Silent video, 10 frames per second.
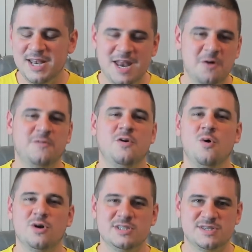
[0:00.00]
Now, of
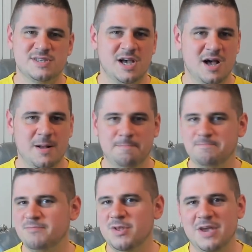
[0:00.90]
course,
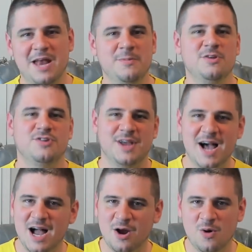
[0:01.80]
you got to be in Chicago or